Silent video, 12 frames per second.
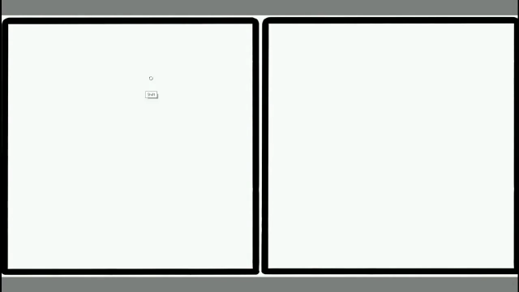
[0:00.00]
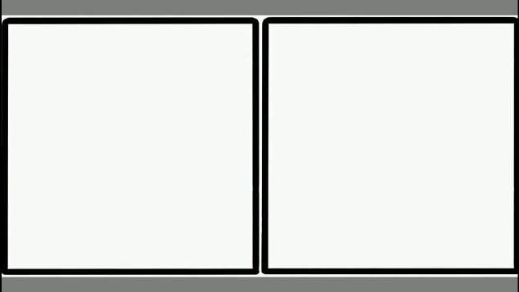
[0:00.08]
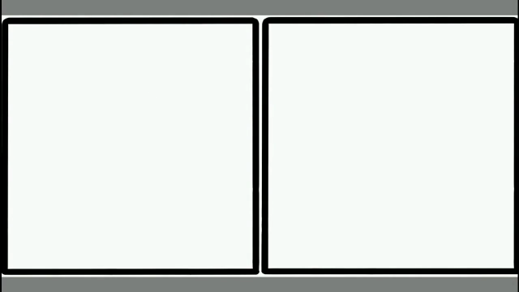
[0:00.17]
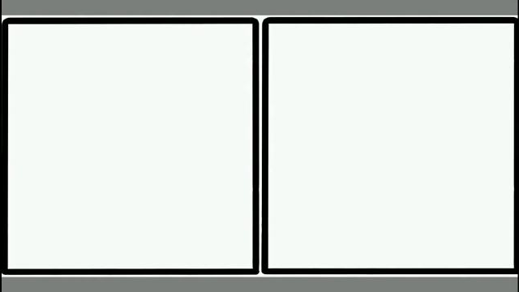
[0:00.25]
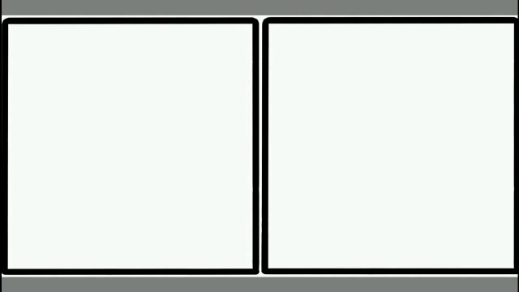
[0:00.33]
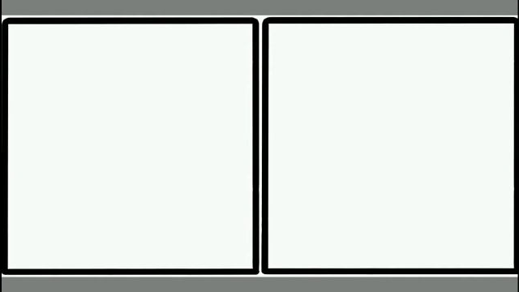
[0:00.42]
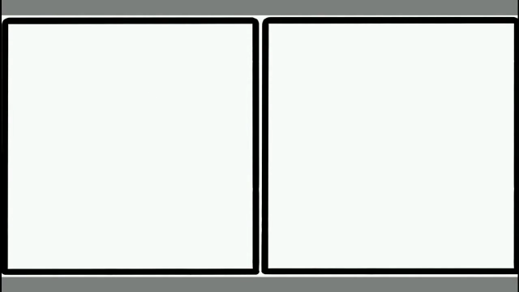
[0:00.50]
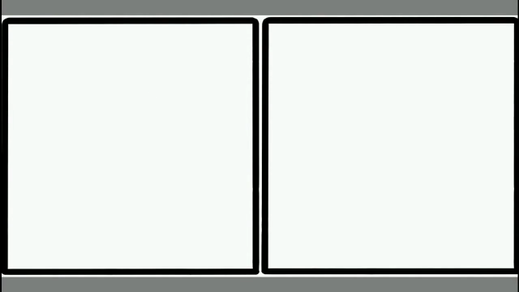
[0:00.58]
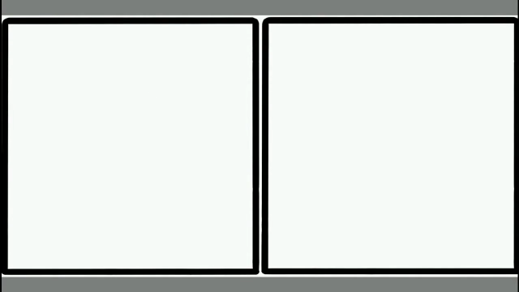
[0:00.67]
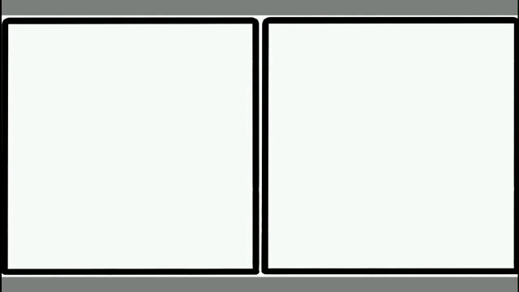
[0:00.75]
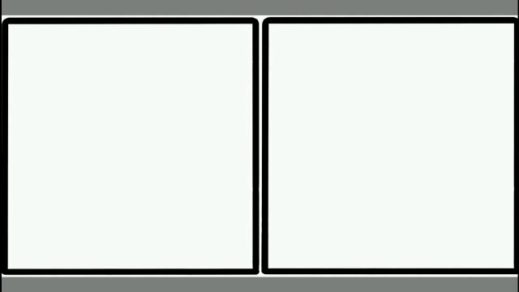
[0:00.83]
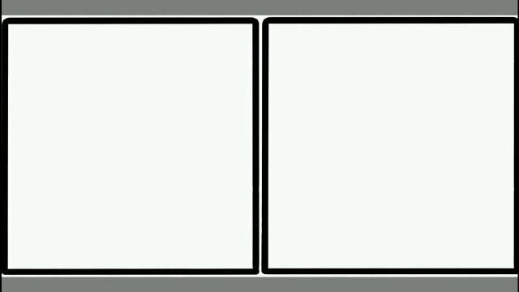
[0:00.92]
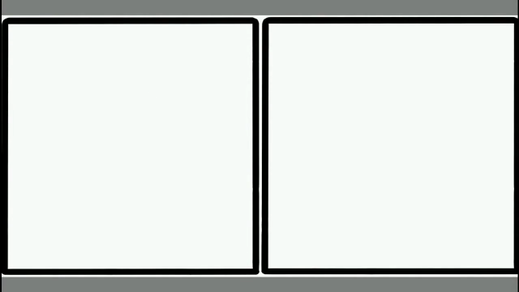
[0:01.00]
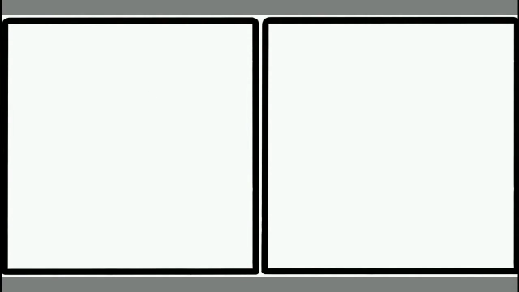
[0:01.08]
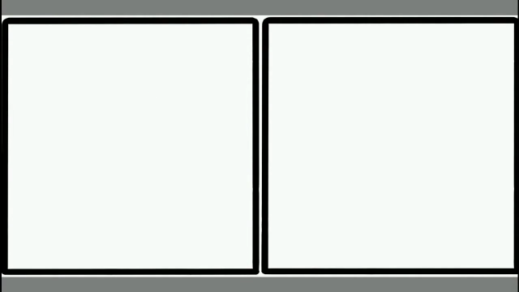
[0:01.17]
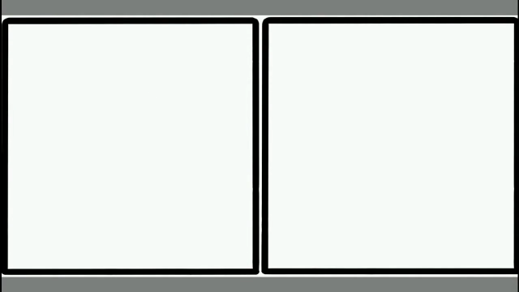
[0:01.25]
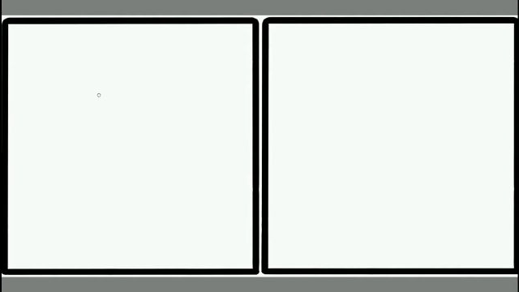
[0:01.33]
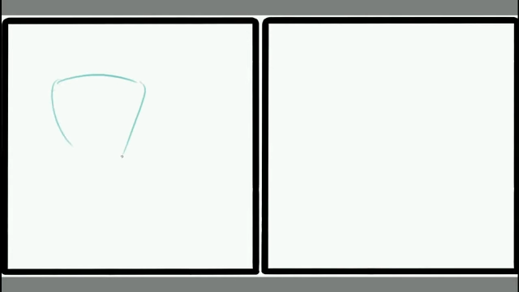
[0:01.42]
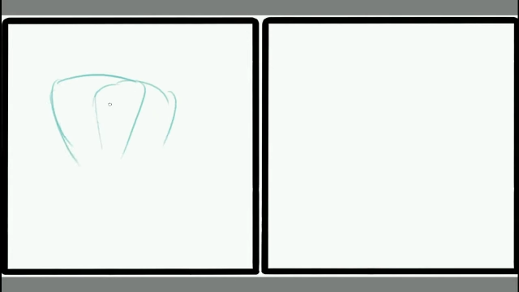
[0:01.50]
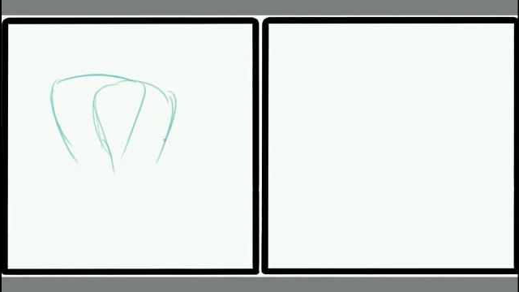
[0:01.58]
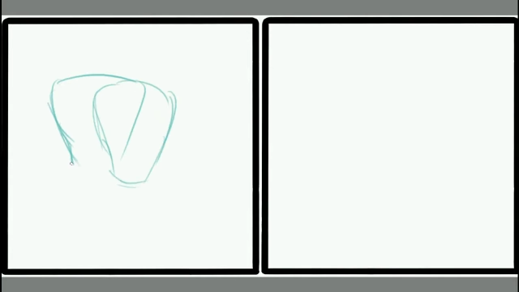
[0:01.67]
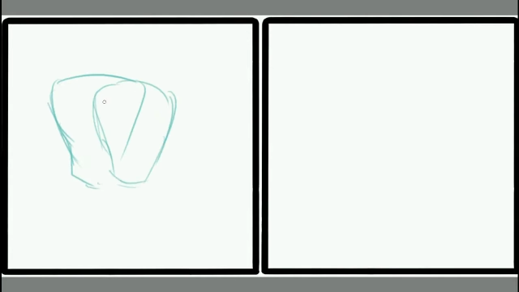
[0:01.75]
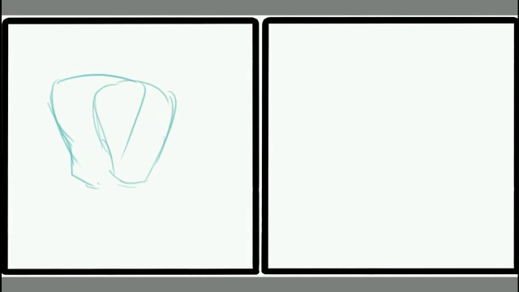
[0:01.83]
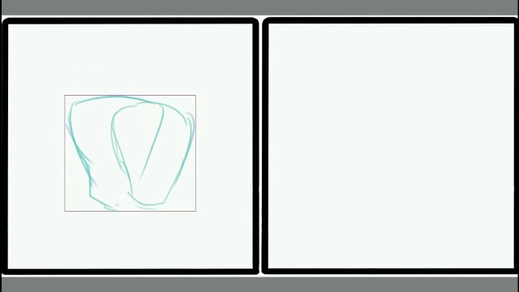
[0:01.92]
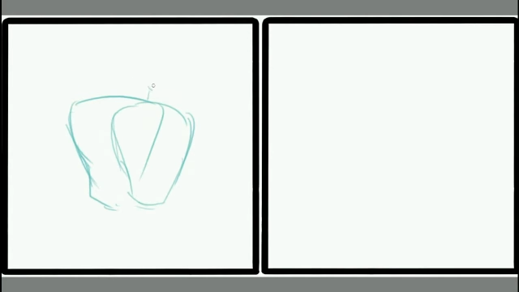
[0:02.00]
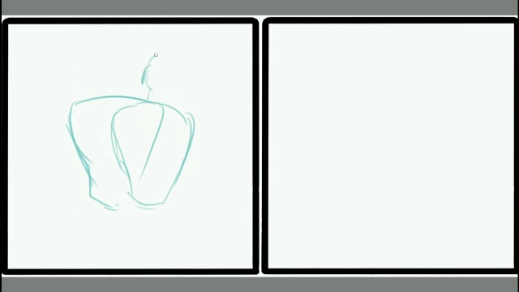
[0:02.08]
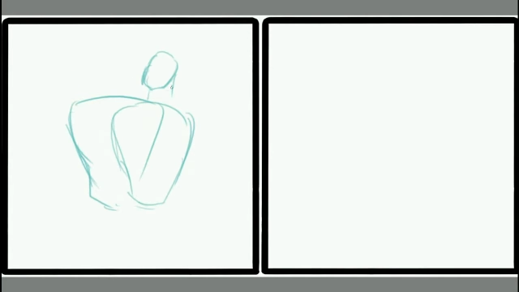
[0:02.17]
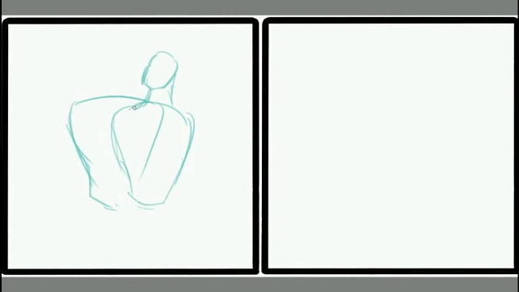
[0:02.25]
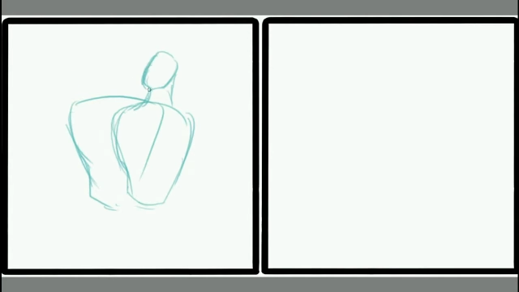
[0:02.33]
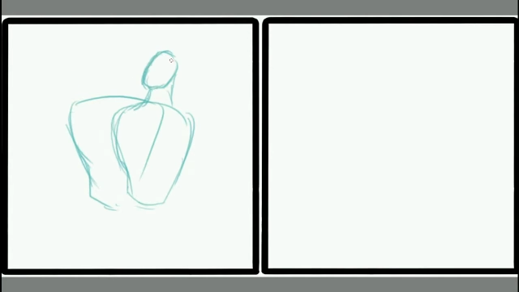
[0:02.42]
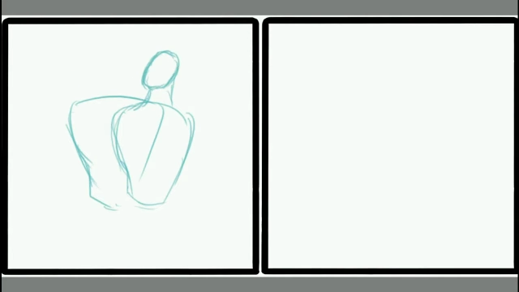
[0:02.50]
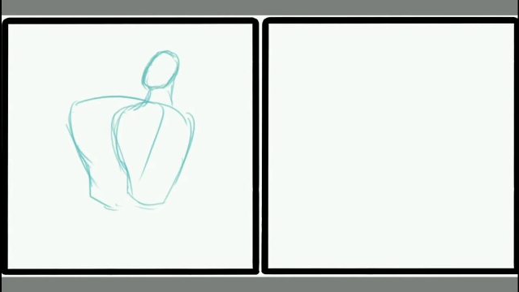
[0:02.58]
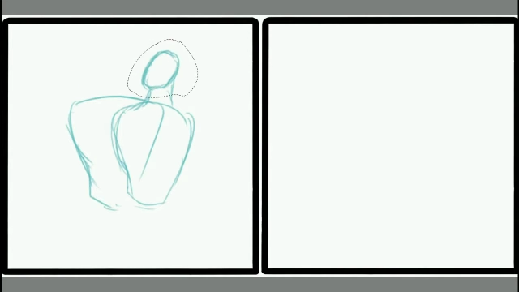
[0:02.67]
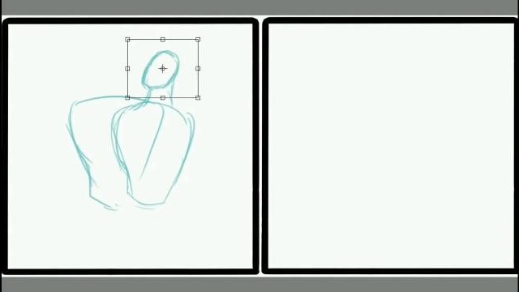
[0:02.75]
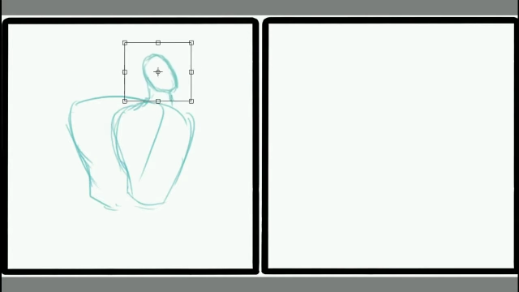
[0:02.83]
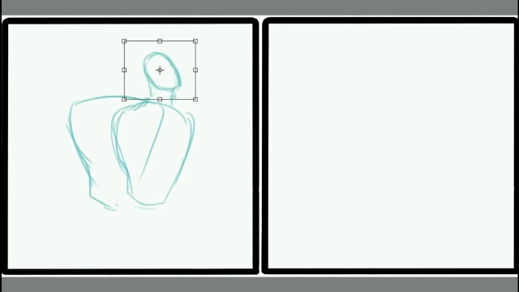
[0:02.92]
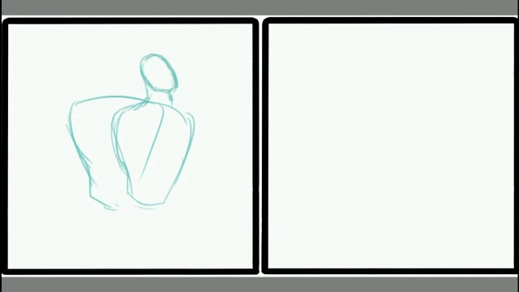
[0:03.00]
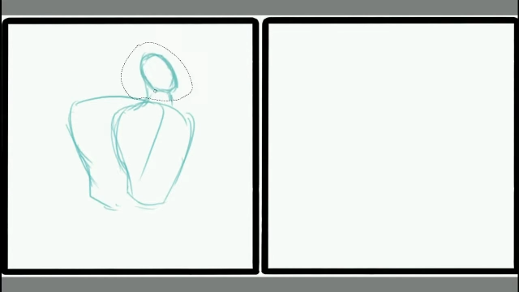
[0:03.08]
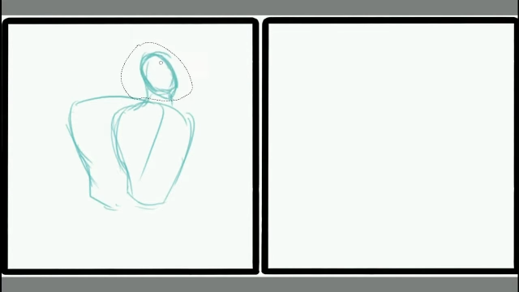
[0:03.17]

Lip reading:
No face is visible, so there are no lips to read.